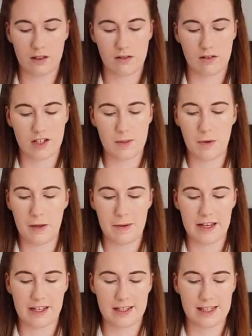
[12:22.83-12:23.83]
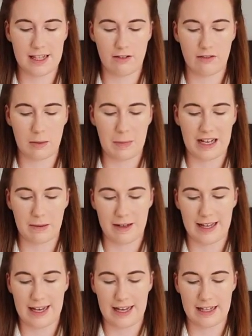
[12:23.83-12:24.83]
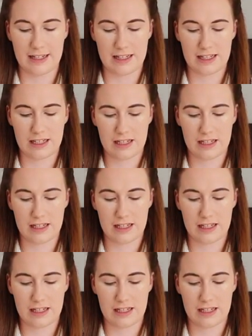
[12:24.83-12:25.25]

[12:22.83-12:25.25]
So I just put a bit of concealer on the back of my hand